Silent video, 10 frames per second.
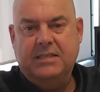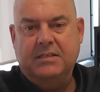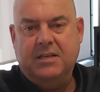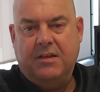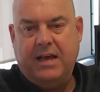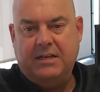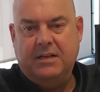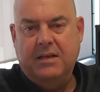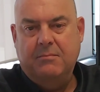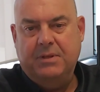And so
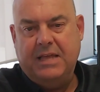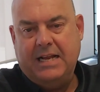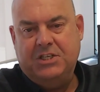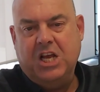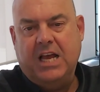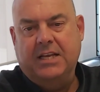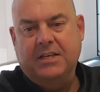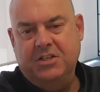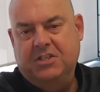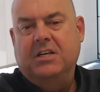that
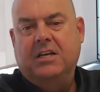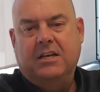change